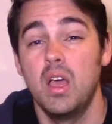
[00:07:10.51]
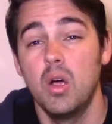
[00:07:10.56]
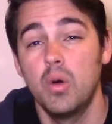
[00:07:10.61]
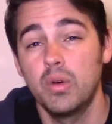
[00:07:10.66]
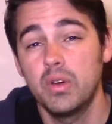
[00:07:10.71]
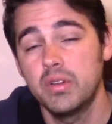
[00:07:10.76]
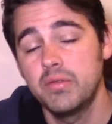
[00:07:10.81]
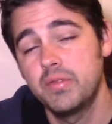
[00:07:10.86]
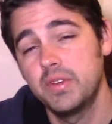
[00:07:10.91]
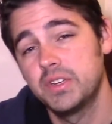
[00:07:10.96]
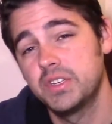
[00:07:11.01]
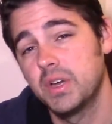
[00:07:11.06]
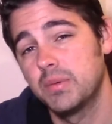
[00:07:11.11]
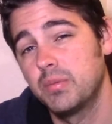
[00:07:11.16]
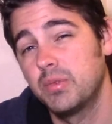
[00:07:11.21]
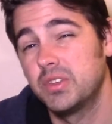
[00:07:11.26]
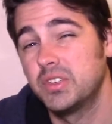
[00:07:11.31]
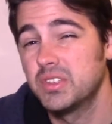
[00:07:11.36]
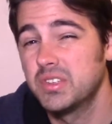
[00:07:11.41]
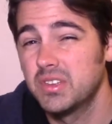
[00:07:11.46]
We're going to finish
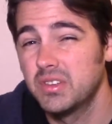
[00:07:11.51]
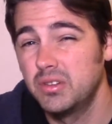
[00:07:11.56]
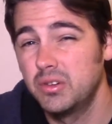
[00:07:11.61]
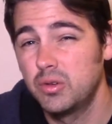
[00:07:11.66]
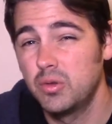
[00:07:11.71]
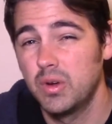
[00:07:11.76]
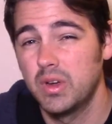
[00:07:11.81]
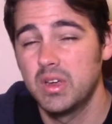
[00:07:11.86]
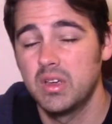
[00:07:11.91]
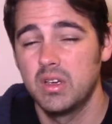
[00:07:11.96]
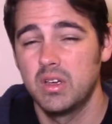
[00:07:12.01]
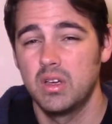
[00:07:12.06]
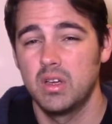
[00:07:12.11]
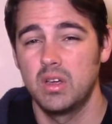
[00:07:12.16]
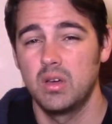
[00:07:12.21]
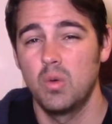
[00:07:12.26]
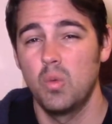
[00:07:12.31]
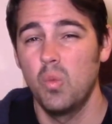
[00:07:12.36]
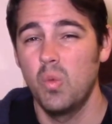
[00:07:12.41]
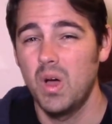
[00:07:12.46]
up with just a little quick
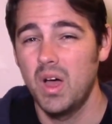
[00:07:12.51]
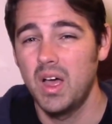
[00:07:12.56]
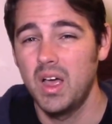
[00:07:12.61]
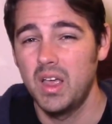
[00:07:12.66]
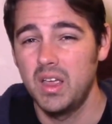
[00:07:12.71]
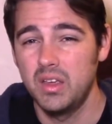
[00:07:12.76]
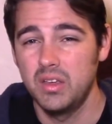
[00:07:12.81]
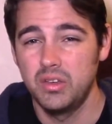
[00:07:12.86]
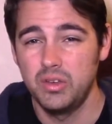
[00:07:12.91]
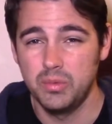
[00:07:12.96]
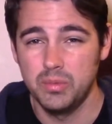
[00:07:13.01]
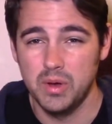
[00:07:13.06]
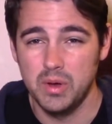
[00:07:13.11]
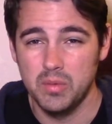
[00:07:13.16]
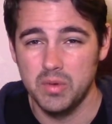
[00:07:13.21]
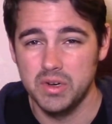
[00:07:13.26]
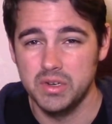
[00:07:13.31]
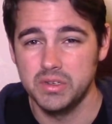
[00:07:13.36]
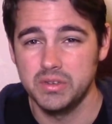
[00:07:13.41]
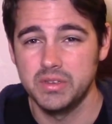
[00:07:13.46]
uh, why you
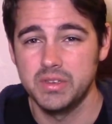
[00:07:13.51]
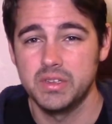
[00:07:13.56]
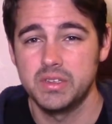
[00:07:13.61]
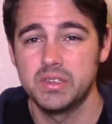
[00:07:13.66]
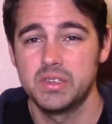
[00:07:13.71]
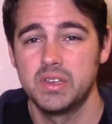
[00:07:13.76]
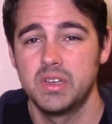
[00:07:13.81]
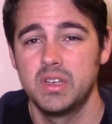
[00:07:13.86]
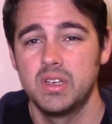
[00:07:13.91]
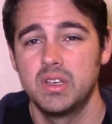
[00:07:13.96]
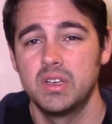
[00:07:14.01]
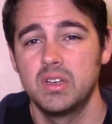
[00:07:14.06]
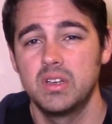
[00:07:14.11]
might want to do this.